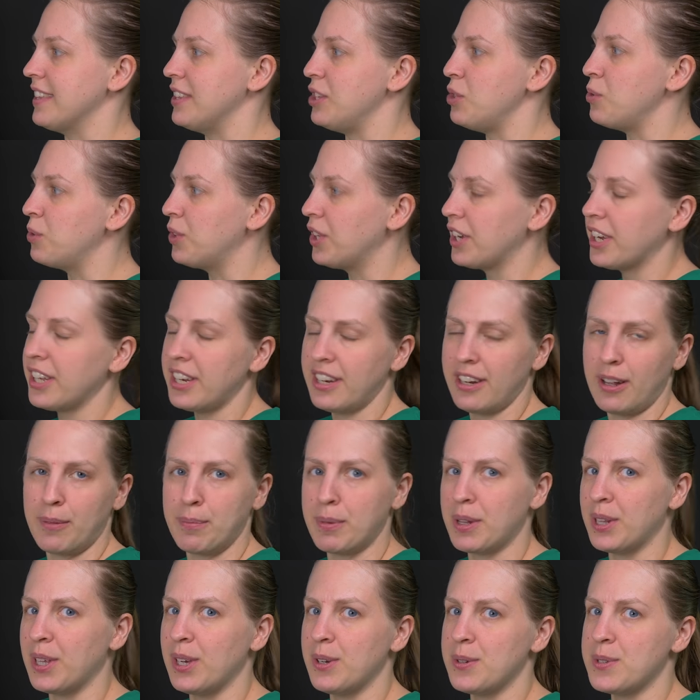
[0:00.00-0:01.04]
And you look at it
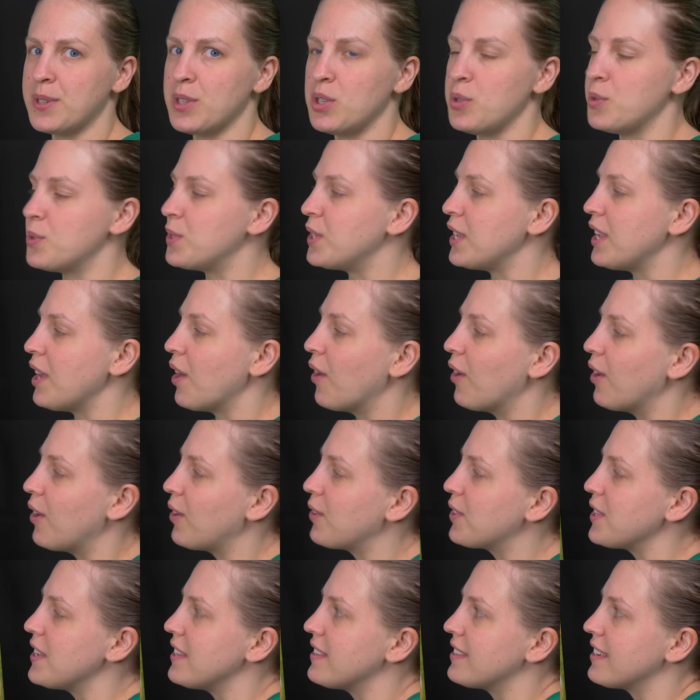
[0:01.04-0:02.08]
up close and you see
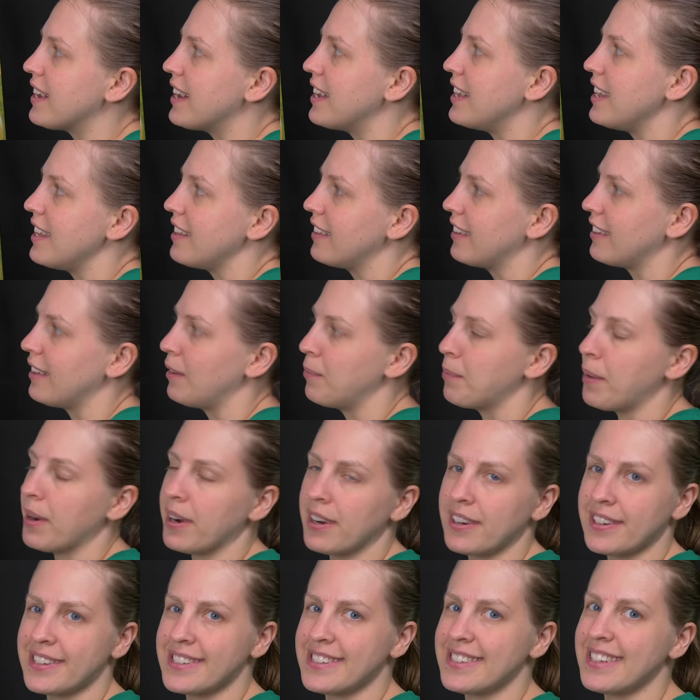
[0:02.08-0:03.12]
all these tiny little
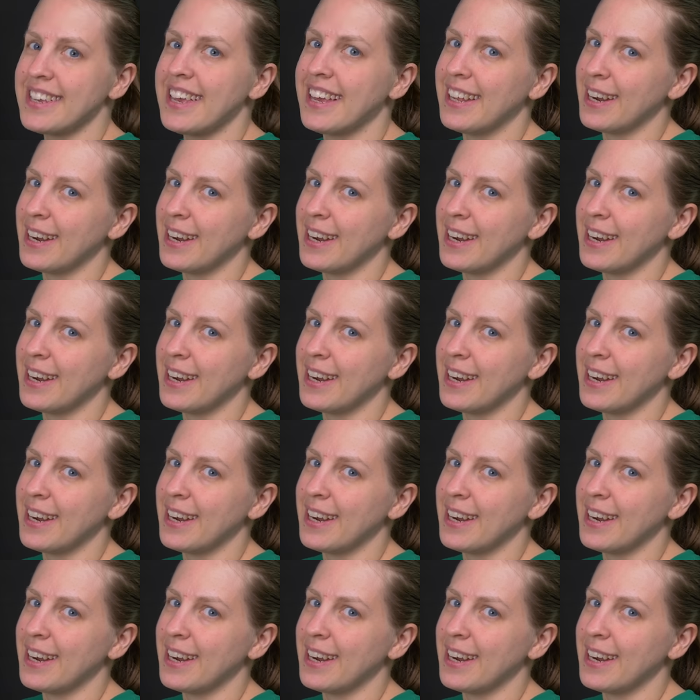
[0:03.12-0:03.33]
marks.